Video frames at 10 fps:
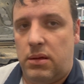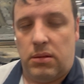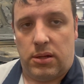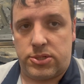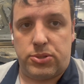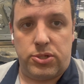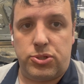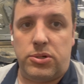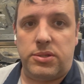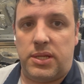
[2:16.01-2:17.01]
Long story
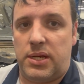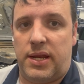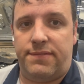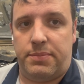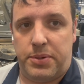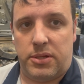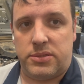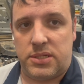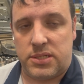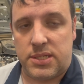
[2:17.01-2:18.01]
short, they didn't have the belt
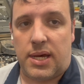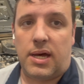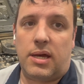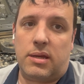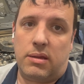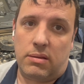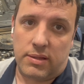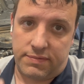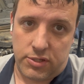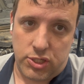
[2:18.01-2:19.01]
in stock,
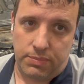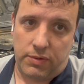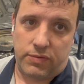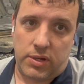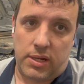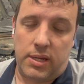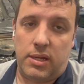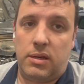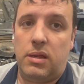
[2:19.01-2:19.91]
left the Jeep overnight.